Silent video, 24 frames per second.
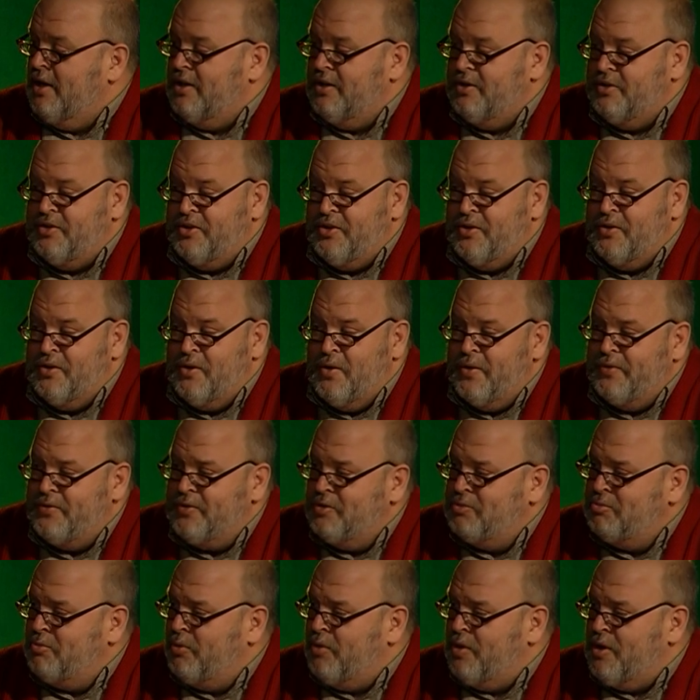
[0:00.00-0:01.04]
Do you know at
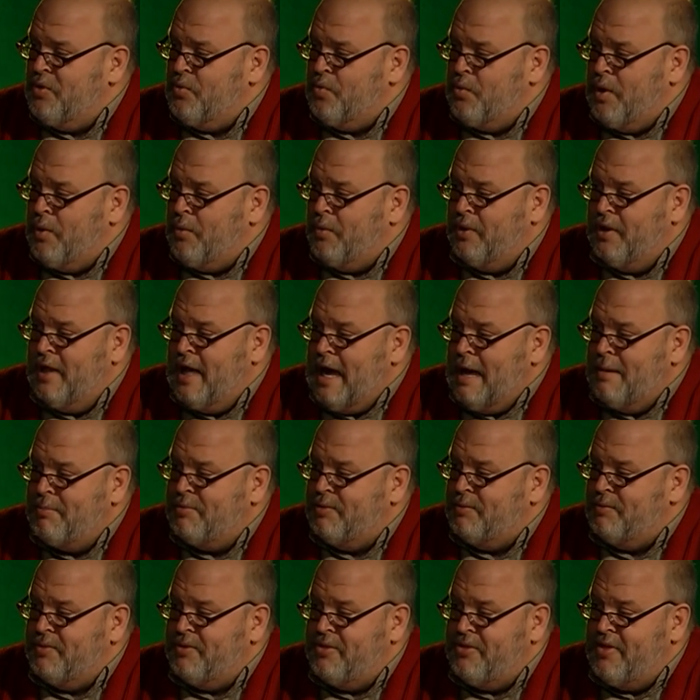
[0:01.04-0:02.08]
this point what will
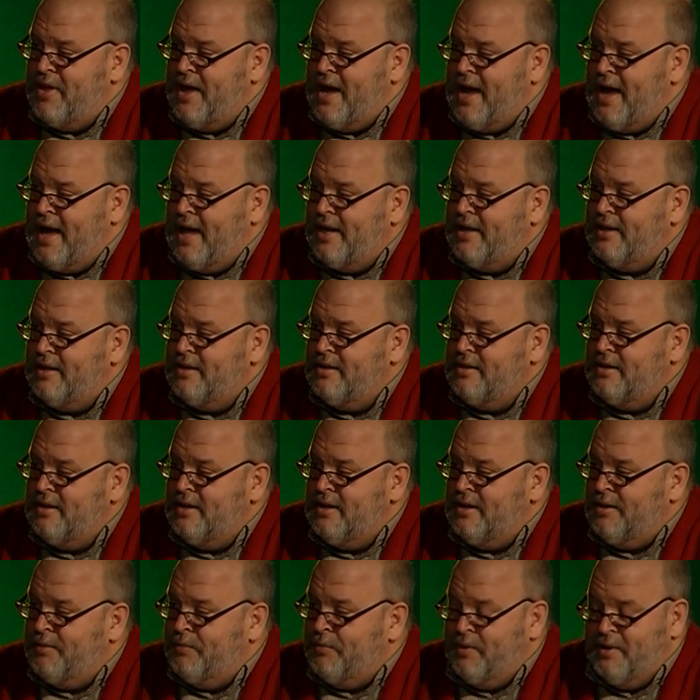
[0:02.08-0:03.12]
happen with that?
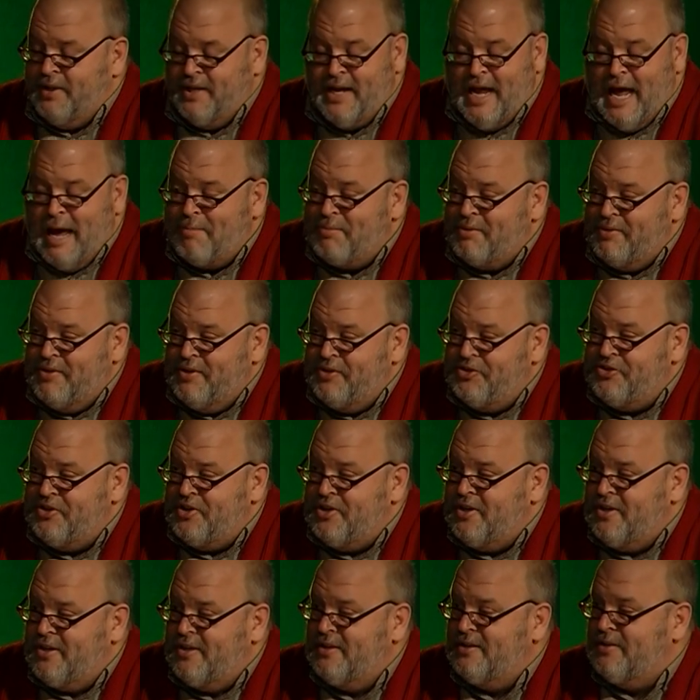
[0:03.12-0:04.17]
And will it happen this
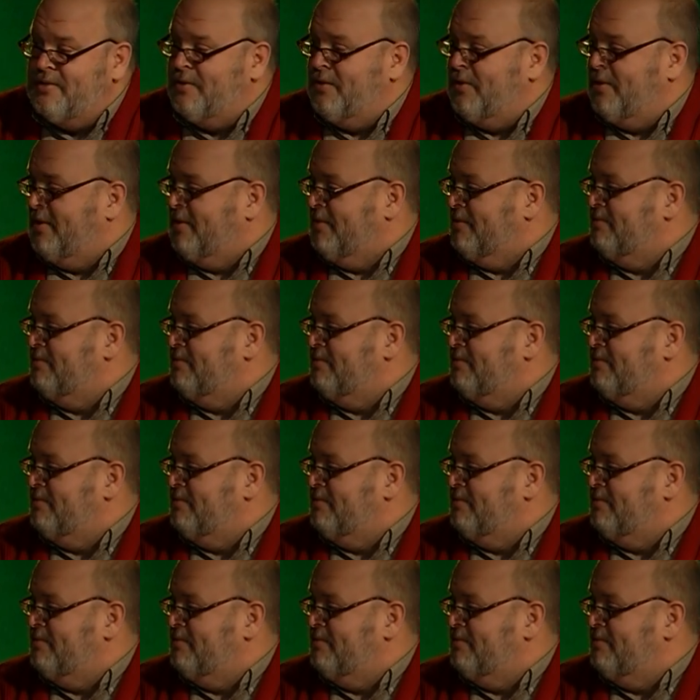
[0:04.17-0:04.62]
year, or?